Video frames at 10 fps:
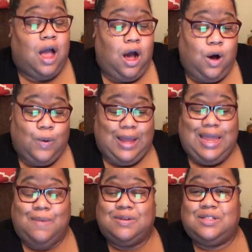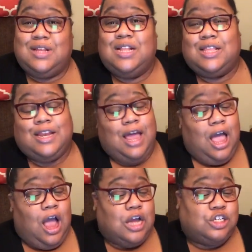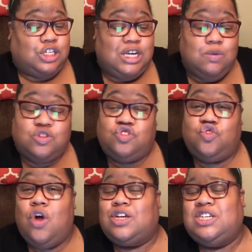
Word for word: Oh, it was nothing. She was drunk.